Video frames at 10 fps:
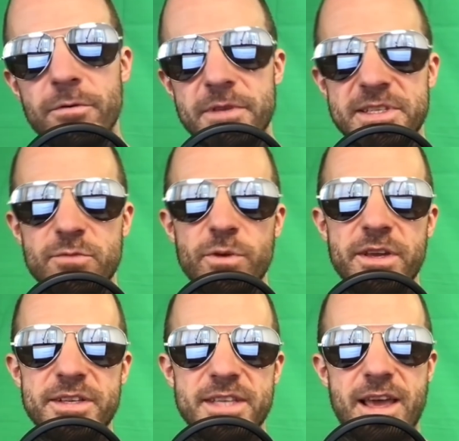this
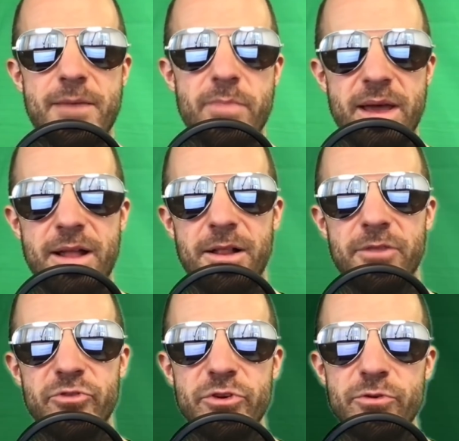week's ML
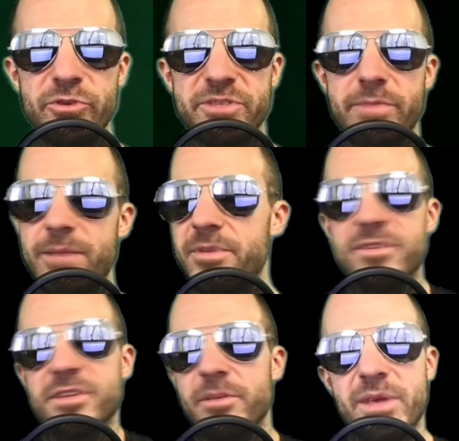News. Maybe
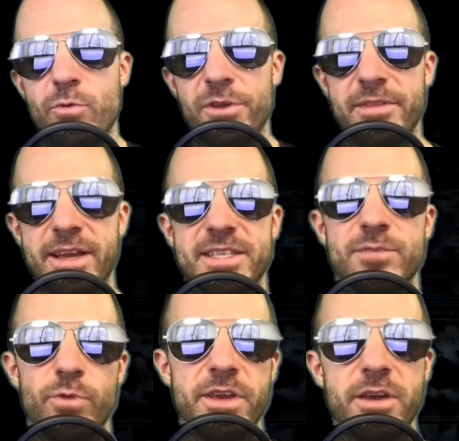there's gonna be one next
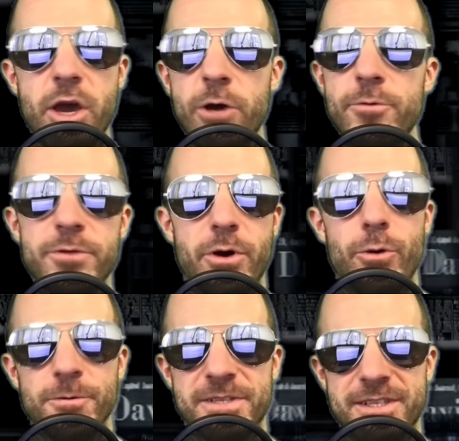week. Who
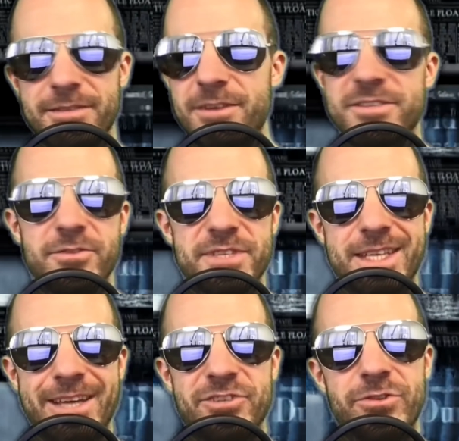knows? There's no
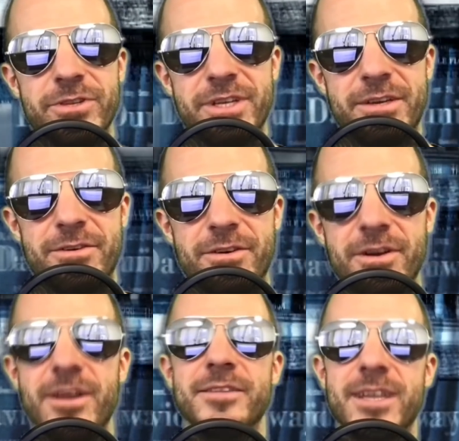schedule here.
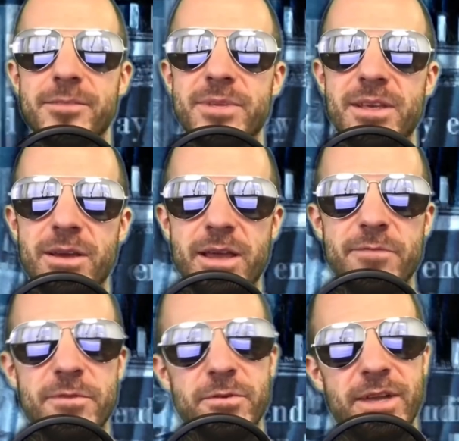Tell me
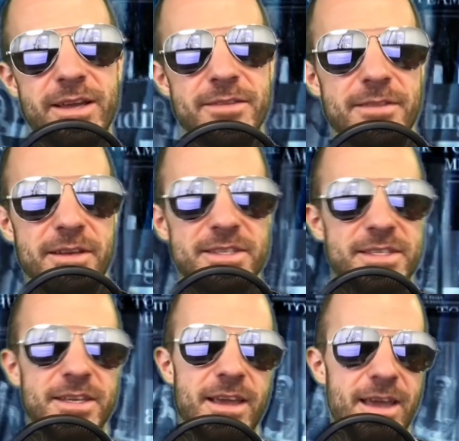if you like
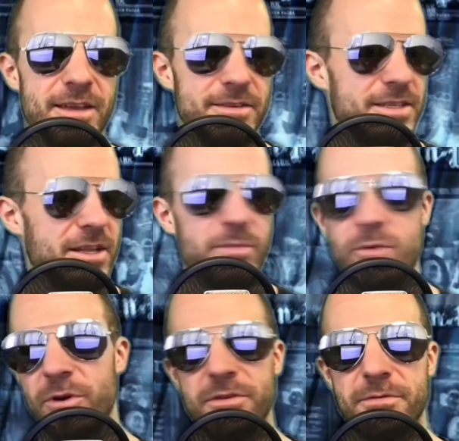this and tell me
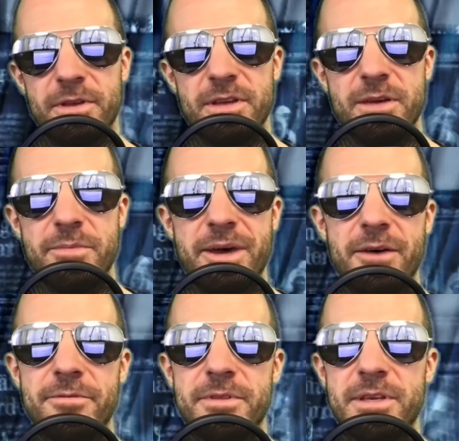what you think
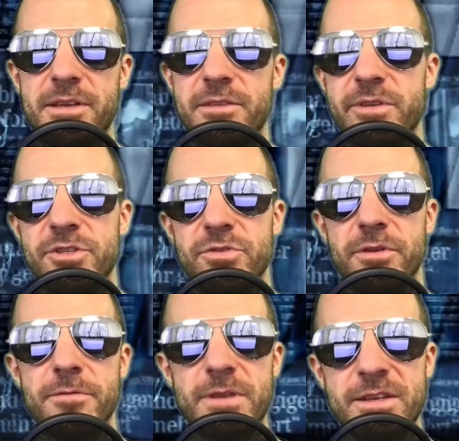about the individual
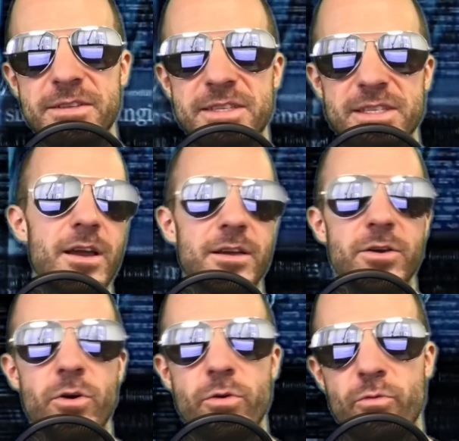things.
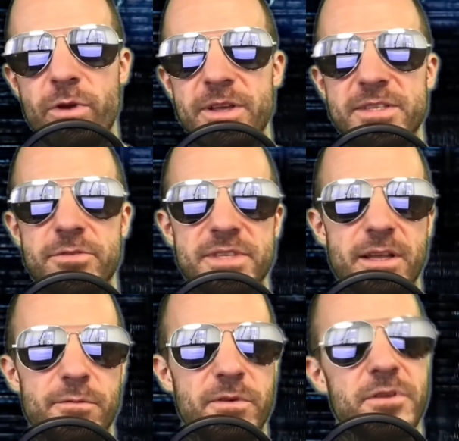Go raise
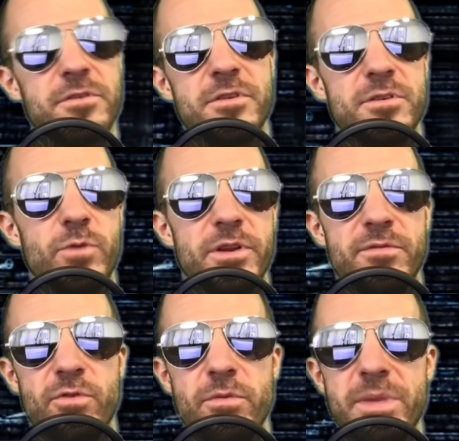yourself
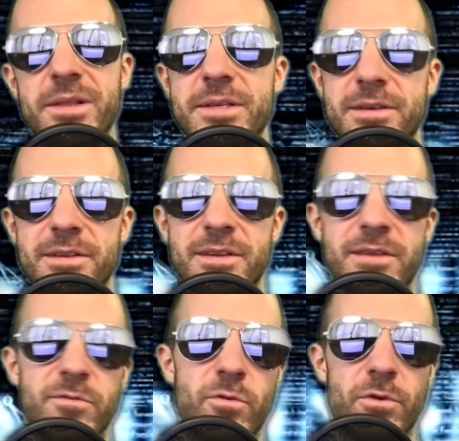$124 million
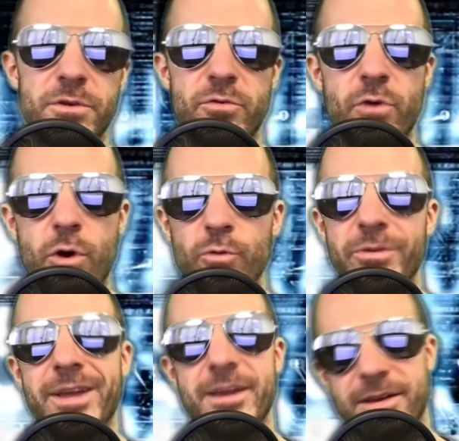for your own
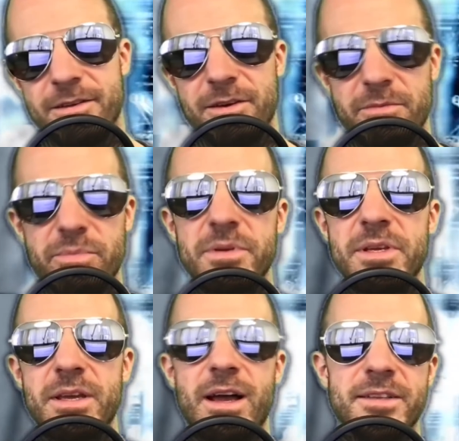AI
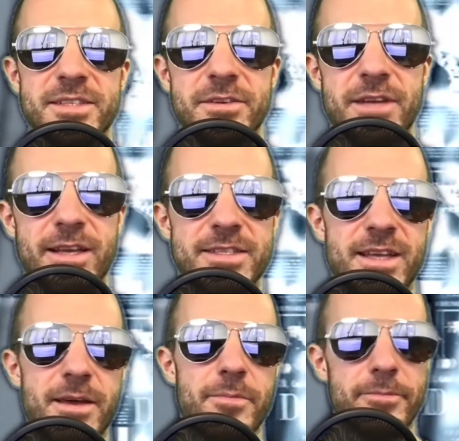company. I'll see you next
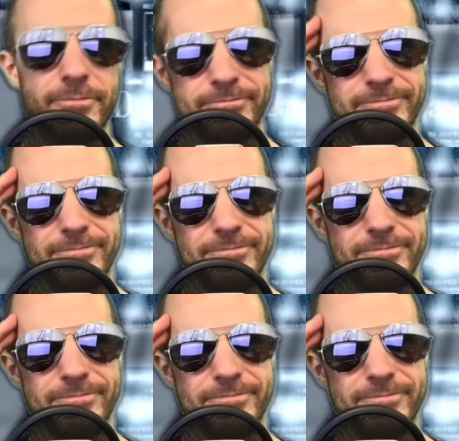time.